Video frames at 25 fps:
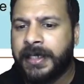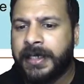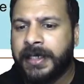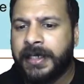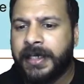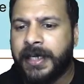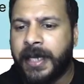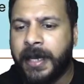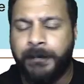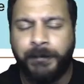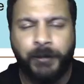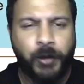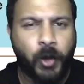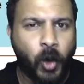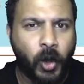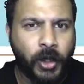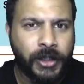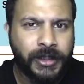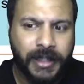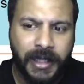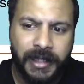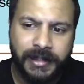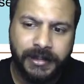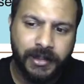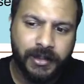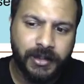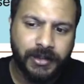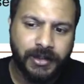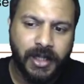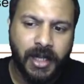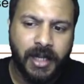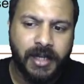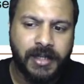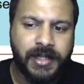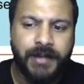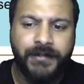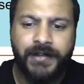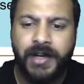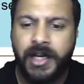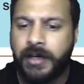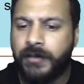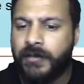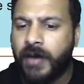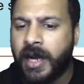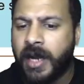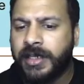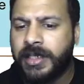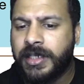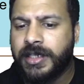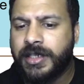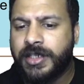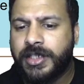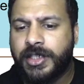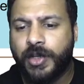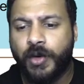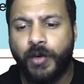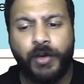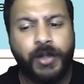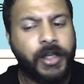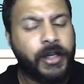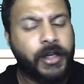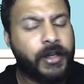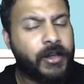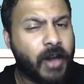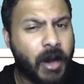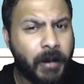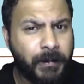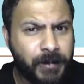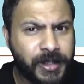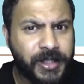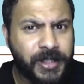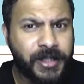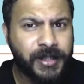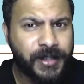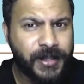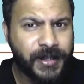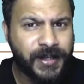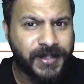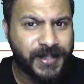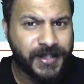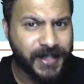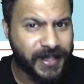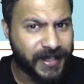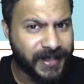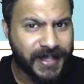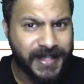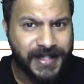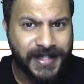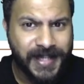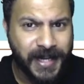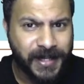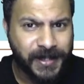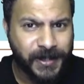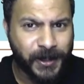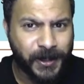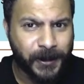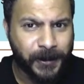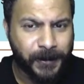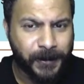Employees, as a result, have an advantage over their competitors in the sector.